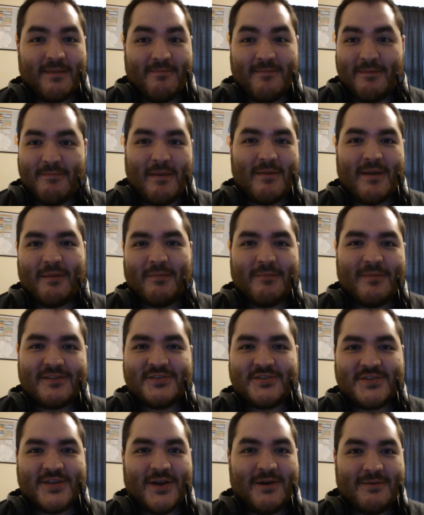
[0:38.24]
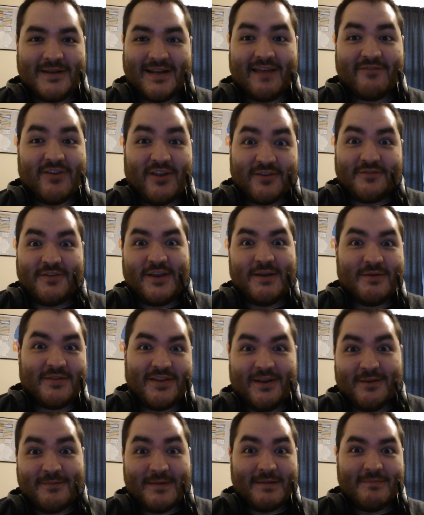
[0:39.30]
Maybe a couple months or so. We can have another video with
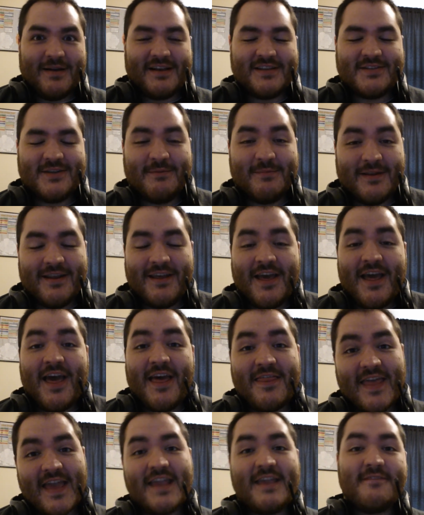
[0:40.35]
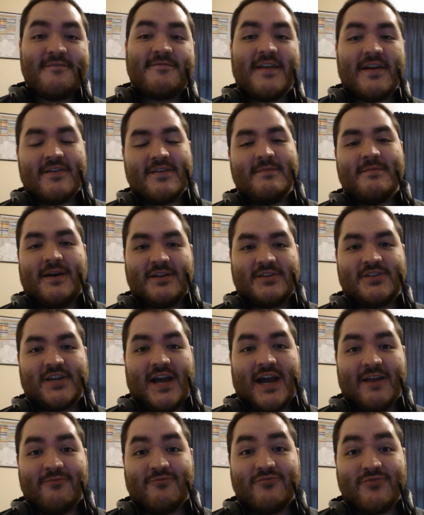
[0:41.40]
another big milestone. But thank you very much.
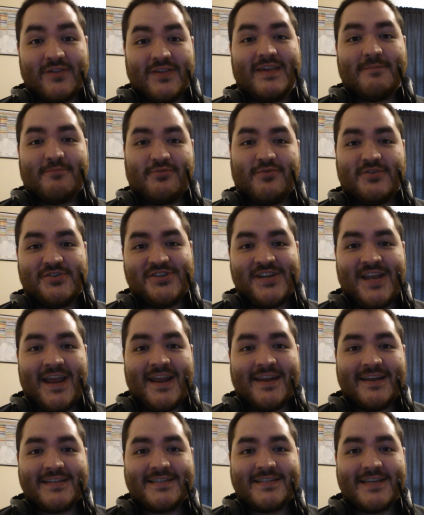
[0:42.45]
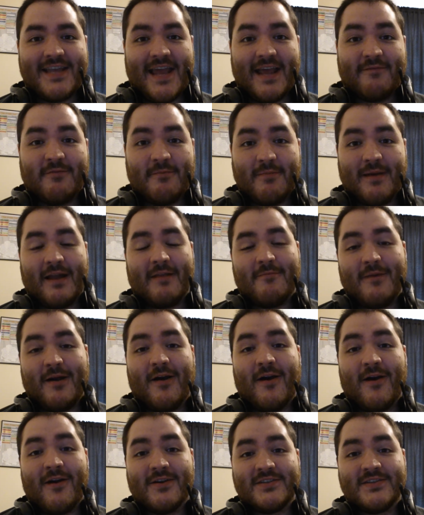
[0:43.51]
I really appreciate it. And from the bottom of my
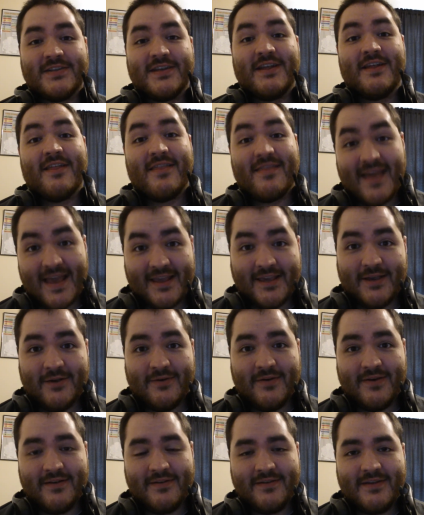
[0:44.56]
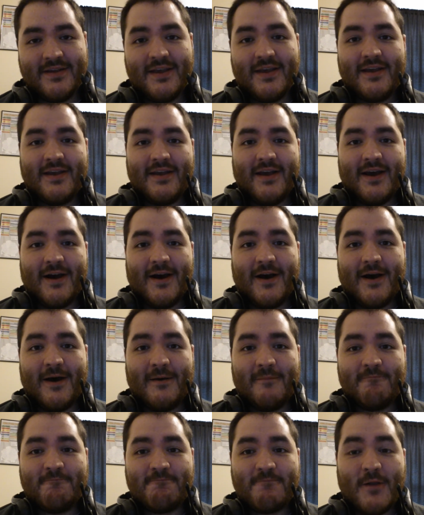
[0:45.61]
heart, thank you.
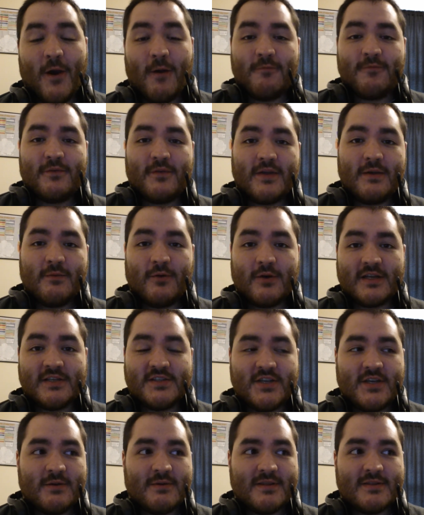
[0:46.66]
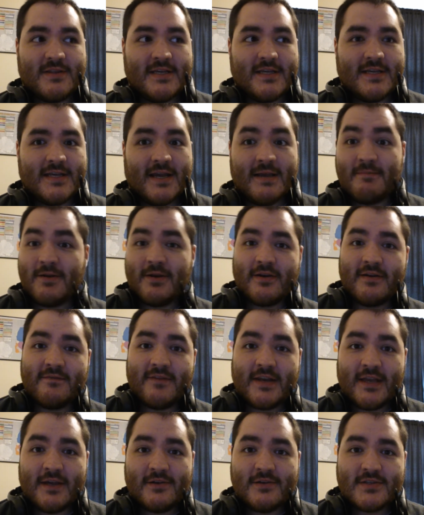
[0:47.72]
Hopefully, we'll continue with the Empyrion
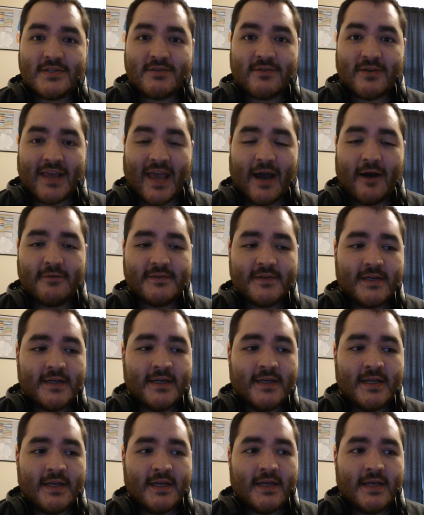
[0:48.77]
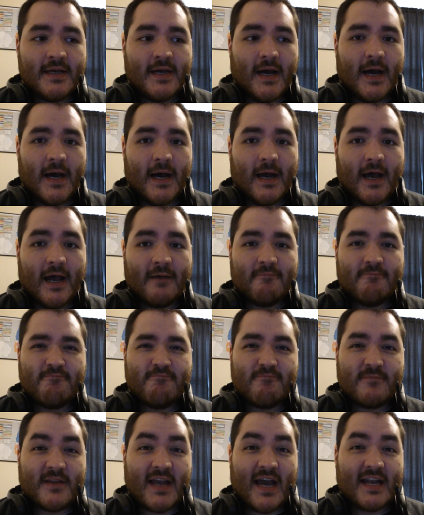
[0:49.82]
videos for the Alpha.
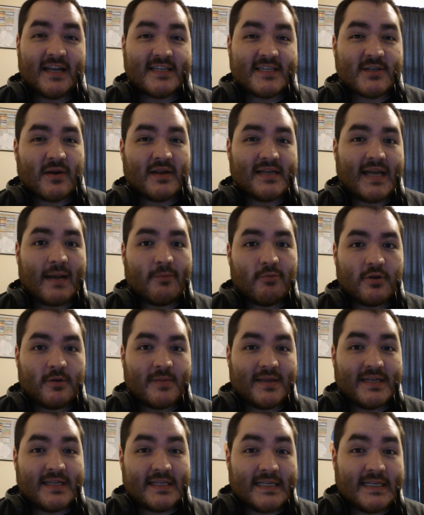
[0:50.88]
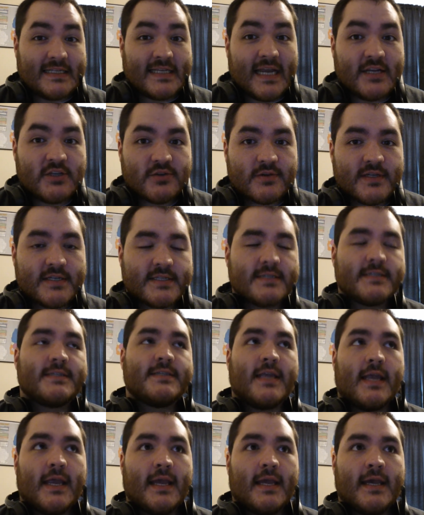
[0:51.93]
I'm kind of starting to dabble a little bit in Elite
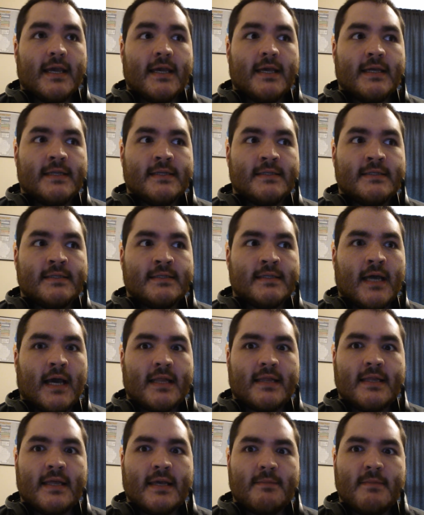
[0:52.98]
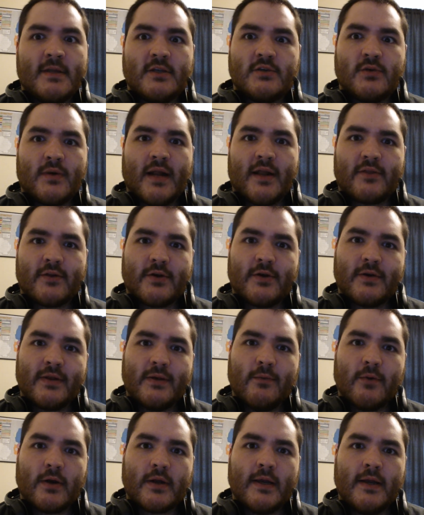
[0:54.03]
Dangerous, and I think me and Tornath are
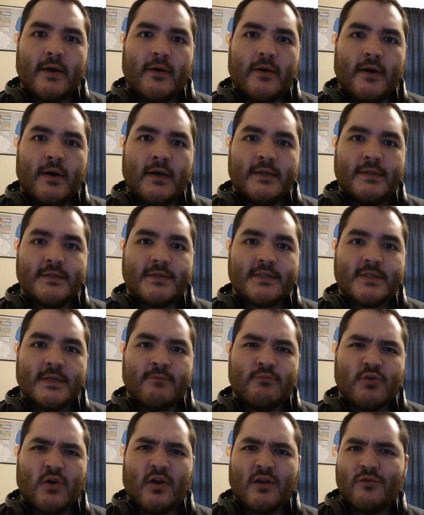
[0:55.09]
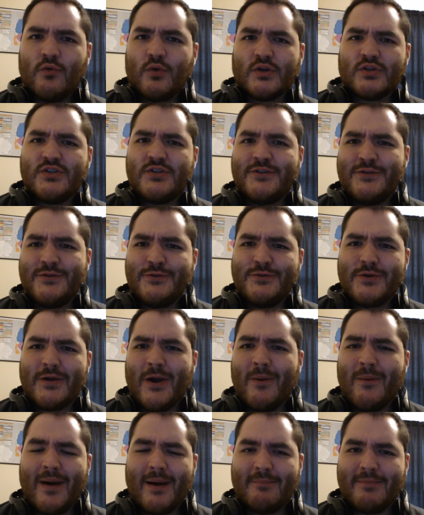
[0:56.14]
currently working on some Dawn of War 2
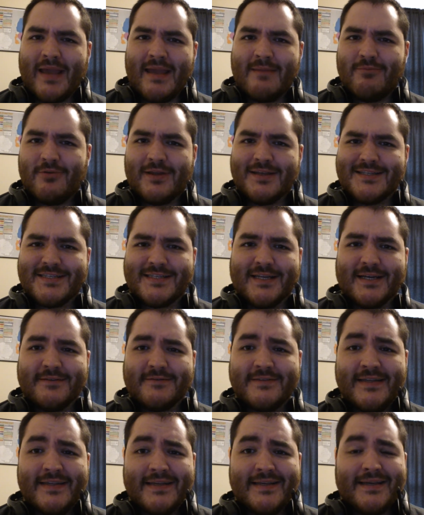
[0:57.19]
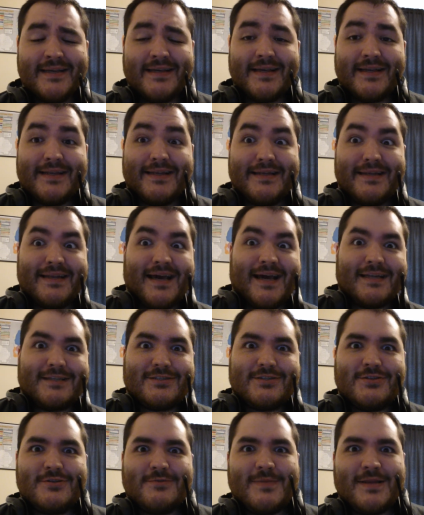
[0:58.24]
co-op gameplay stuff.
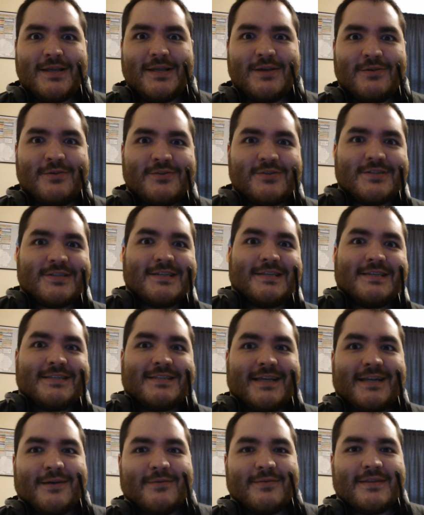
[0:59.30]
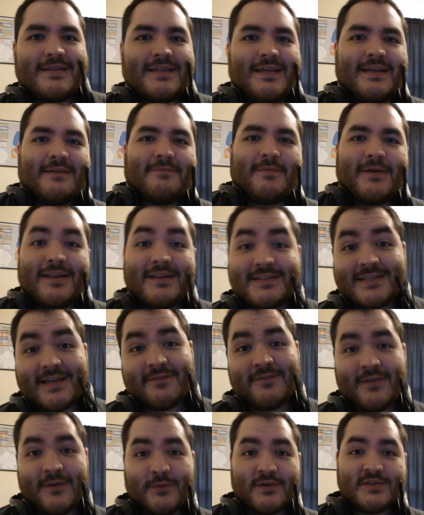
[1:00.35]
Not too many huge things, I don't think, but it's
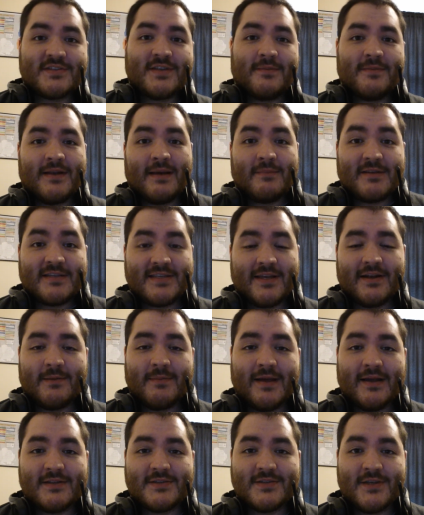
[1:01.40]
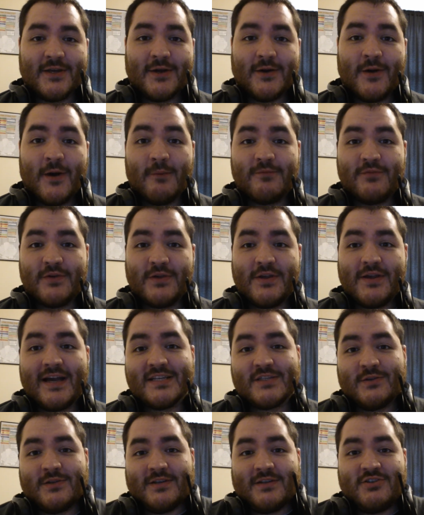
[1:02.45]
definitely worth something I'm excited about. So hopefully you
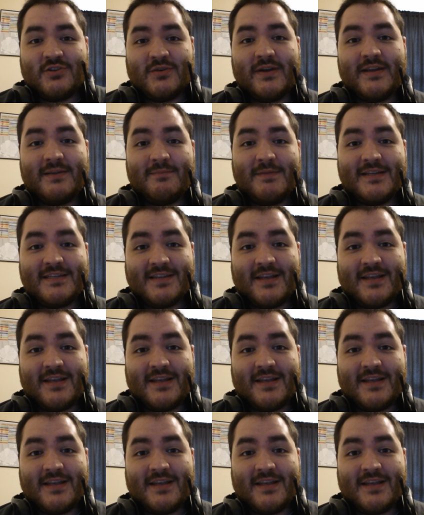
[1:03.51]
guys will enjoy it and be